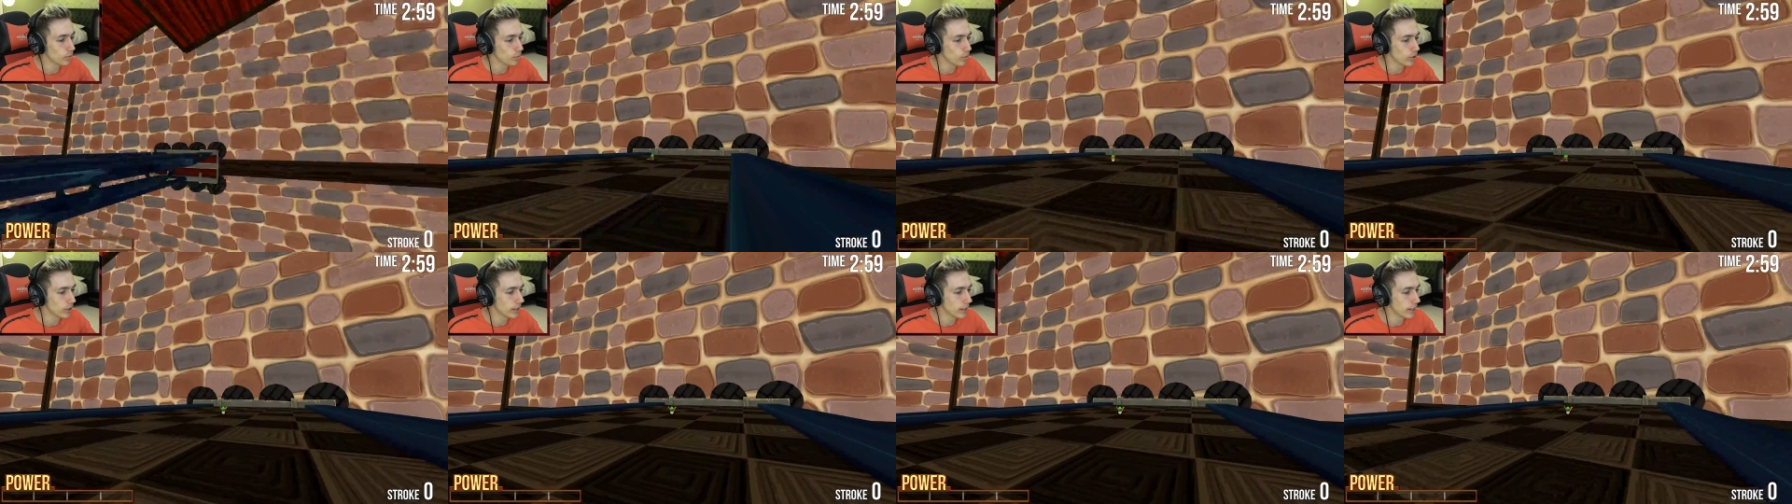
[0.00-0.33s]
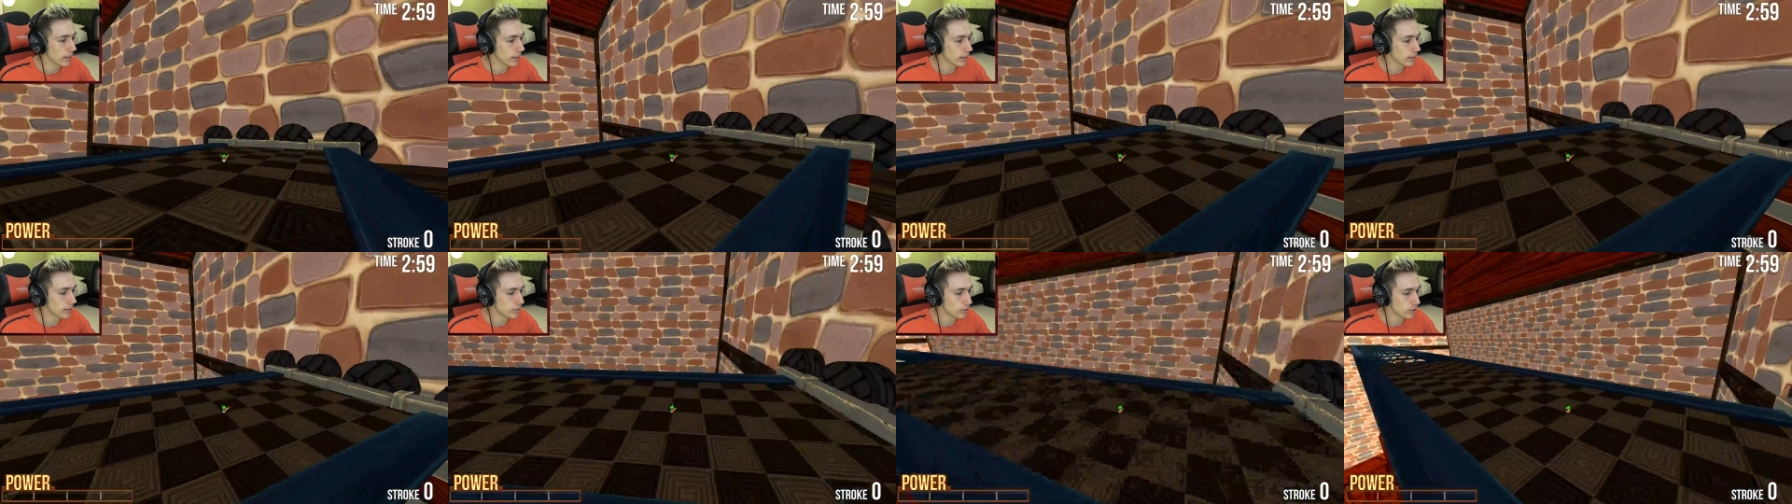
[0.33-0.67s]
in one
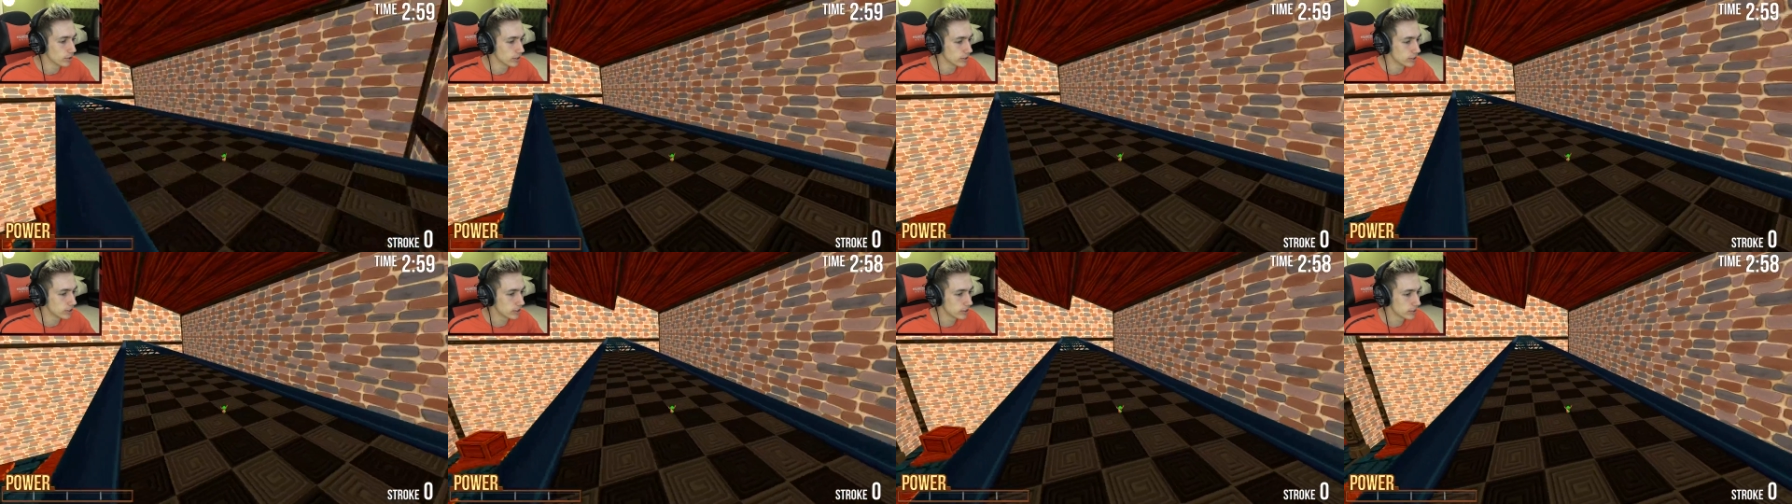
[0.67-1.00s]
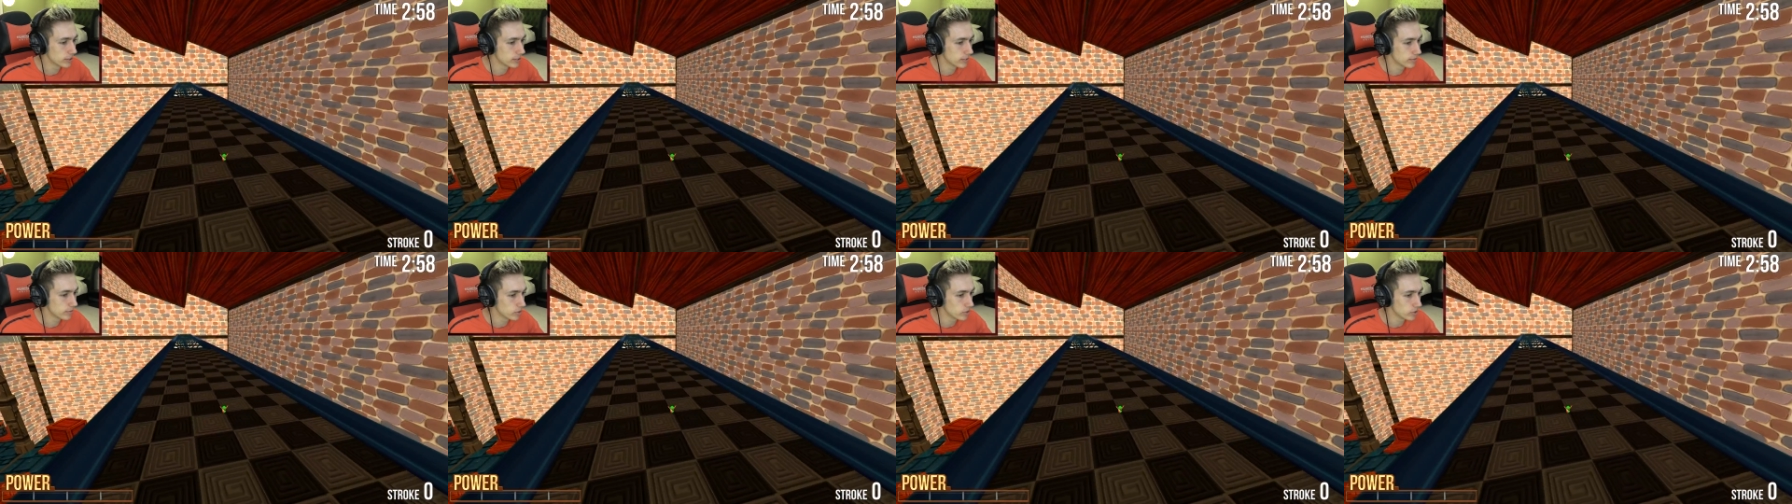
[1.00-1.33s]
here. Watch.
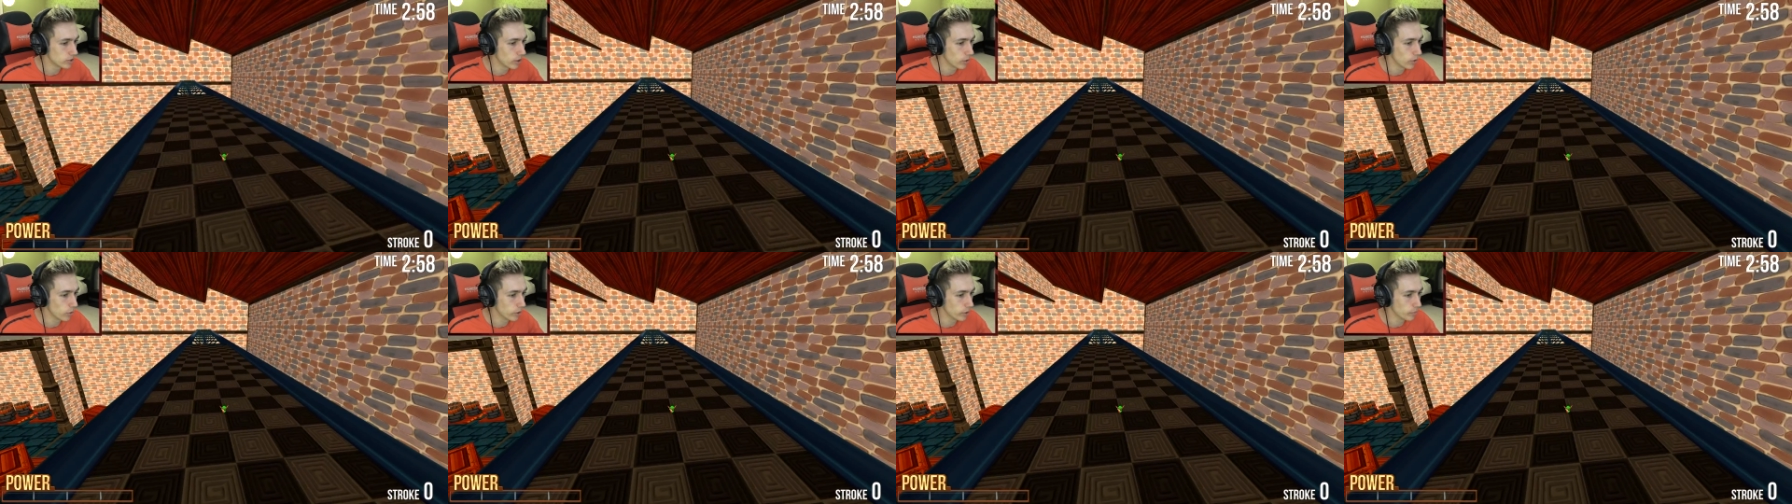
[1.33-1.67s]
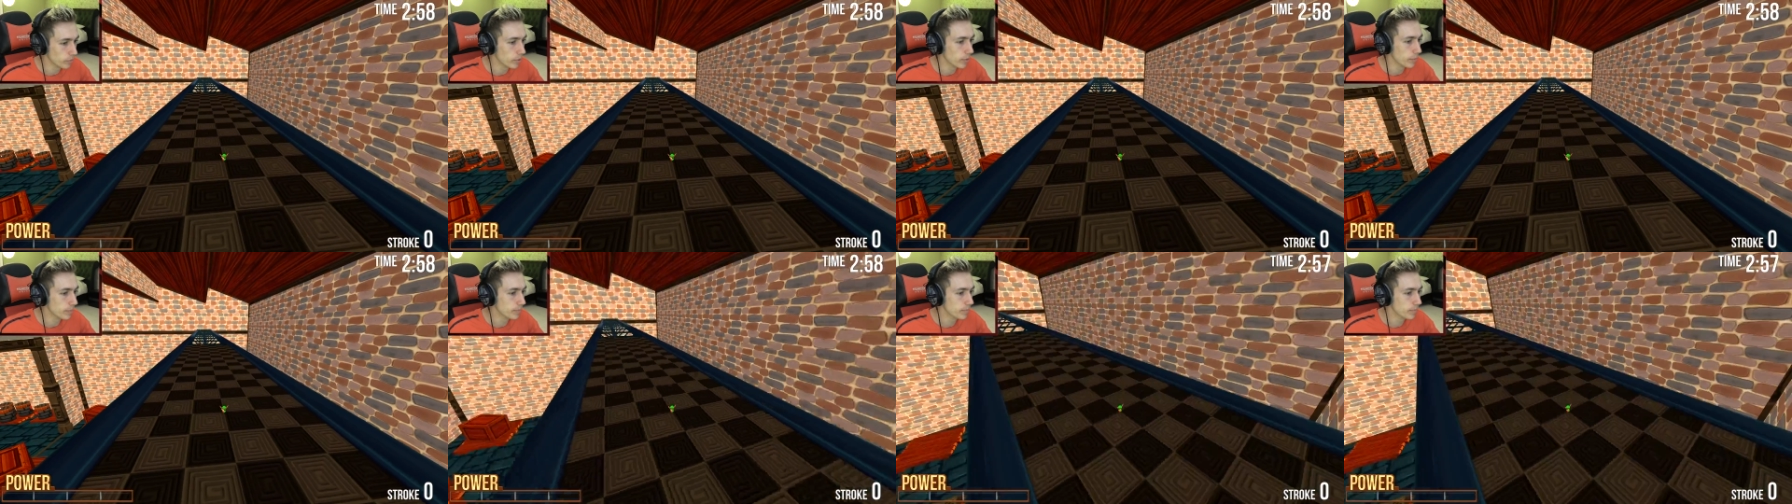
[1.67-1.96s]
Twelve shots.